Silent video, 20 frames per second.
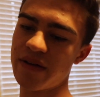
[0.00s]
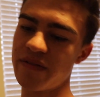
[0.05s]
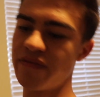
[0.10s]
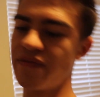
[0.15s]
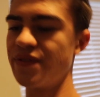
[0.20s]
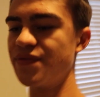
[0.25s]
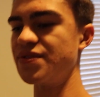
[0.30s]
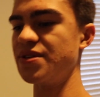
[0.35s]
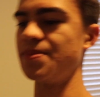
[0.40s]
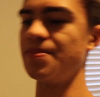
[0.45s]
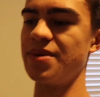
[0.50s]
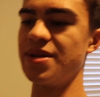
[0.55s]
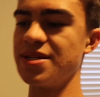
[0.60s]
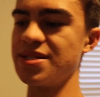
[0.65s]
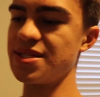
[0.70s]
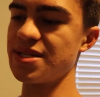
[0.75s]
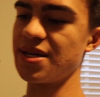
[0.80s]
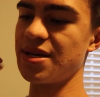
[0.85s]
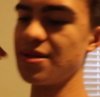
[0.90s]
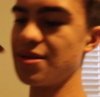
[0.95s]
I have 15
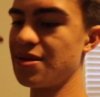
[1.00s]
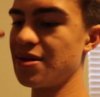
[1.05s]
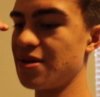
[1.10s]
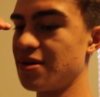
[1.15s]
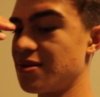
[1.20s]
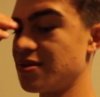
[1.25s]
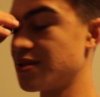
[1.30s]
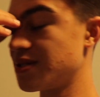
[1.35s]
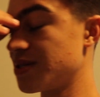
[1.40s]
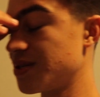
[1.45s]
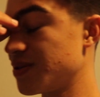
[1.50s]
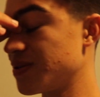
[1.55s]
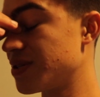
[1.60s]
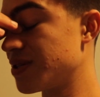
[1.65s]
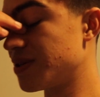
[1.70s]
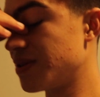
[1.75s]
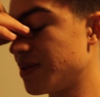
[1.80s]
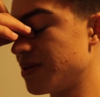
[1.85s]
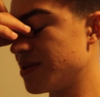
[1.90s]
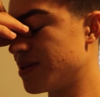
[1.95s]
minutes to get there, so it's
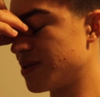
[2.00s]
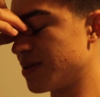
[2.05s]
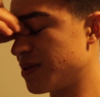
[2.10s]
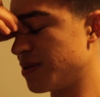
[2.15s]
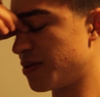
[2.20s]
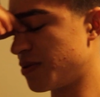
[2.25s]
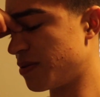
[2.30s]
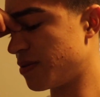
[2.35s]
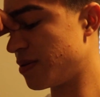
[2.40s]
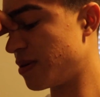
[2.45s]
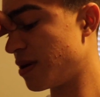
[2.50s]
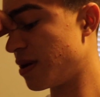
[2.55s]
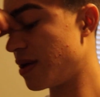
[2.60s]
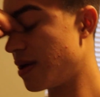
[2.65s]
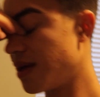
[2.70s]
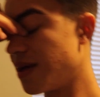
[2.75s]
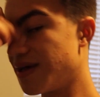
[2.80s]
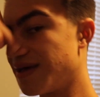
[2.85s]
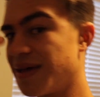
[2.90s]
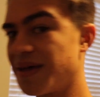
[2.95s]
cool. It's, it'll,
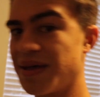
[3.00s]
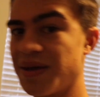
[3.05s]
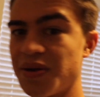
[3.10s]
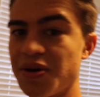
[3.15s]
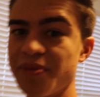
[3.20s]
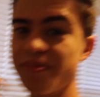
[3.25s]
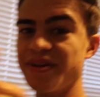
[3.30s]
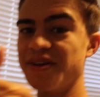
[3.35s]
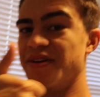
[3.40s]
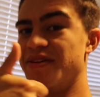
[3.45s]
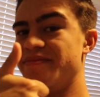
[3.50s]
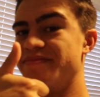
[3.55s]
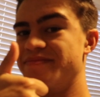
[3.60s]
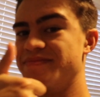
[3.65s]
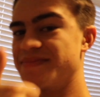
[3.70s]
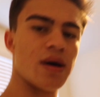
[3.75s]
it'll all be good.